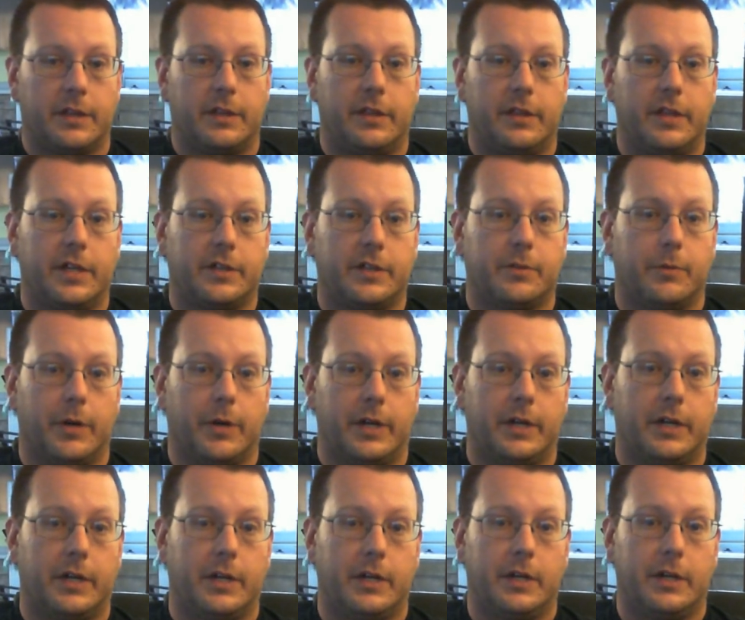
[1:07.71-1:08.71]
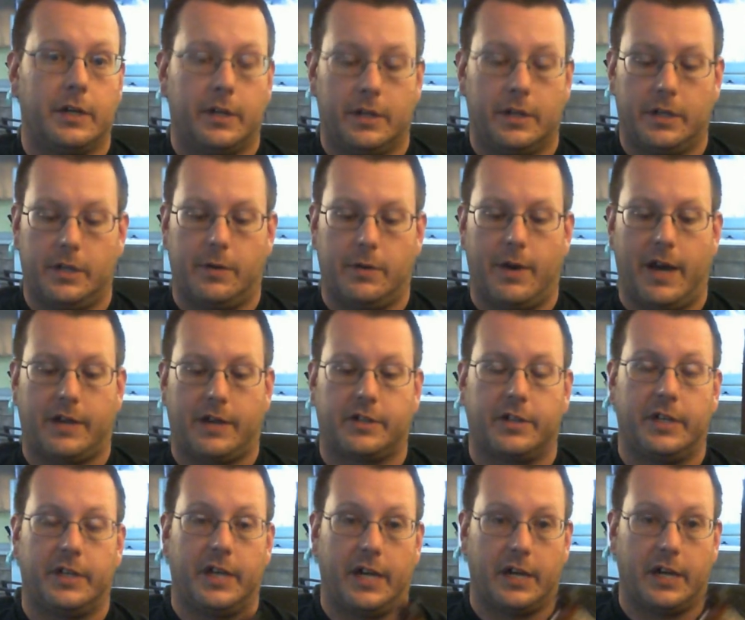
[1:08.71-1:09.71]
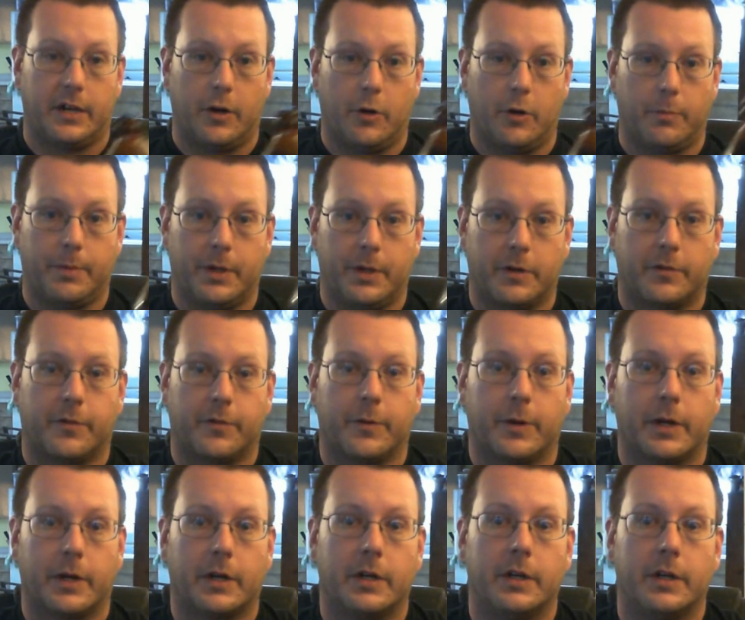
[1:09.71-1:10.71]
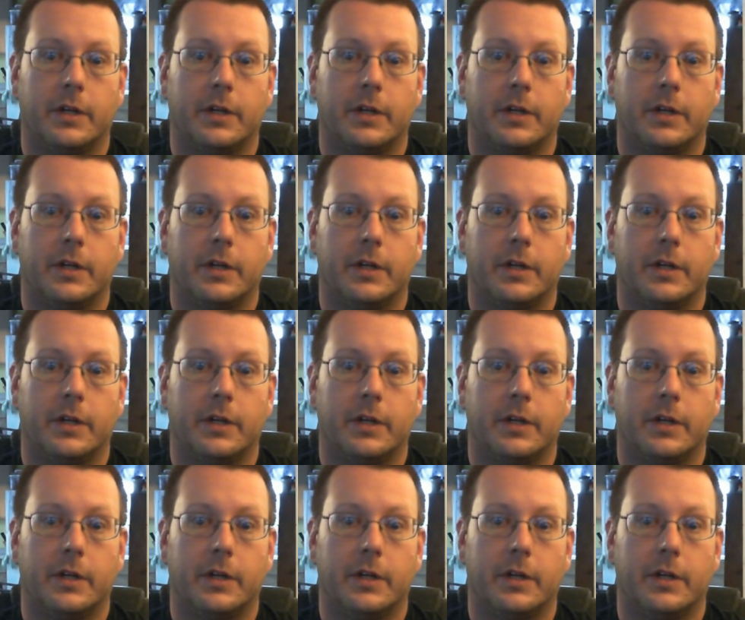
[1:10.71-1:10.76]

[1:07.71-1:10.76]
this one you actually need an opener for.